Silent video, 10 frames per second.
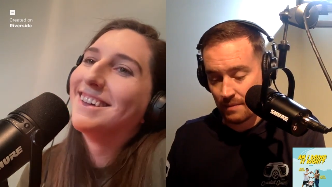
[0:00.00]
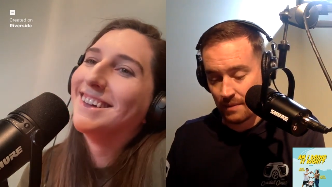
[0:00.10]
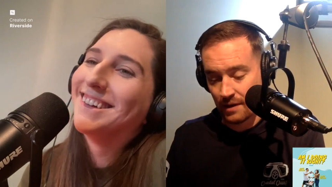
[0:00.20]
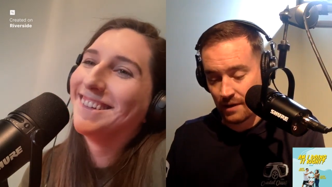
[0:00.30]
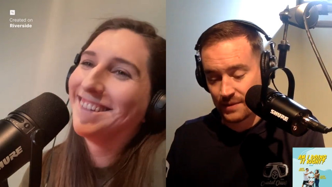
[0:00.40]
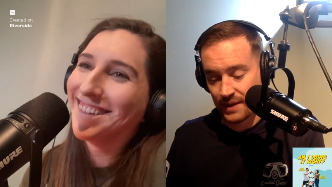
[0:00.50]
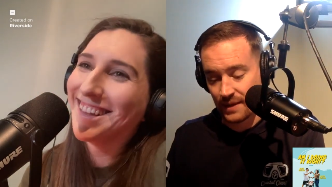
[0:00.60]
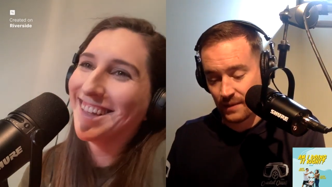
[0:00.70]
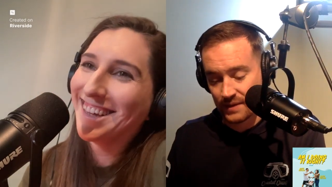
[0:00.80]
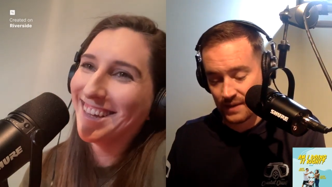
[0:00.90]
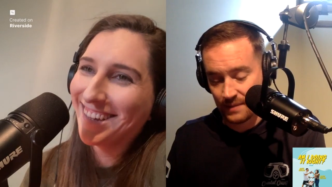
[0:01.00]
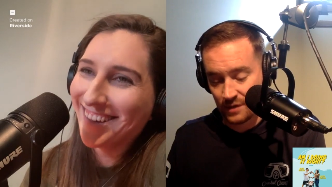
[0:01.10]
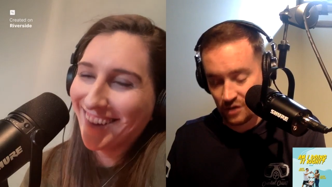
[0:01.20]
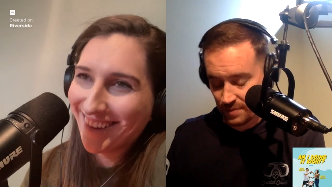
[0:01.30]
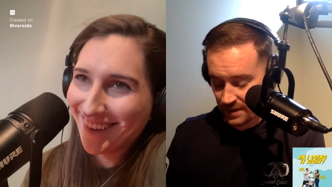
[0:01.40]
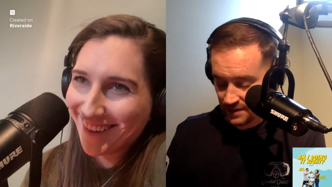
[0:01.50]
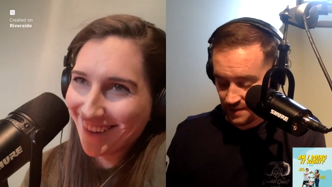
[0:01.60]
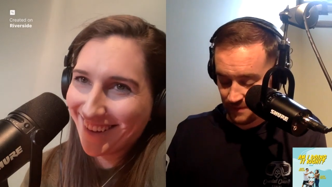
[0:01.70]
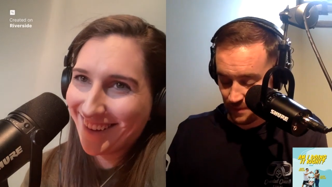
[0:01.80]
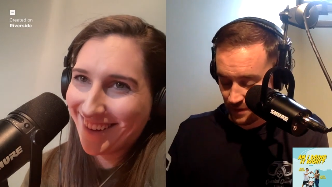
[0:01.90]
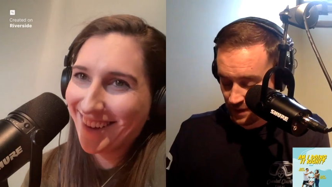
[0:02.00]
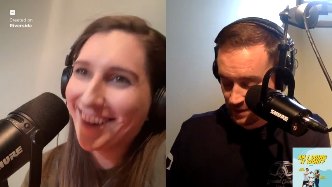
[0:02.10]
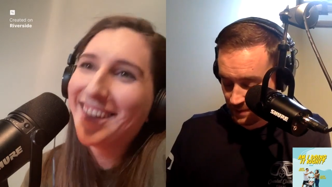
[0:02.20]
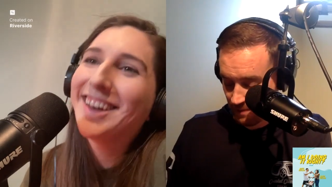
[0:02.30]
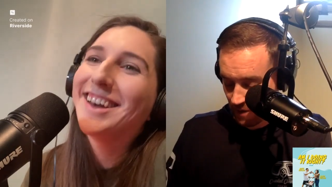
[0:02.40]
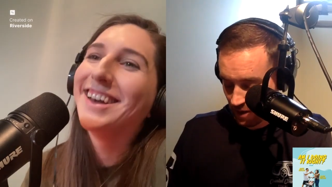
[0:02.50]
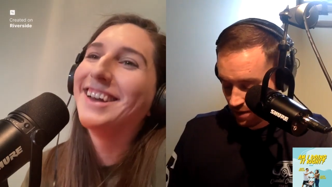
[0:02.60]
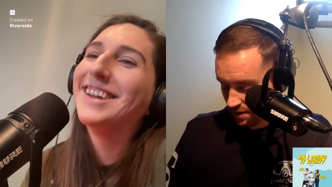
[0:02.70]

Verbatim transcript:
Speaker 1: Barb say? What's something that she picked up from her husband Mark?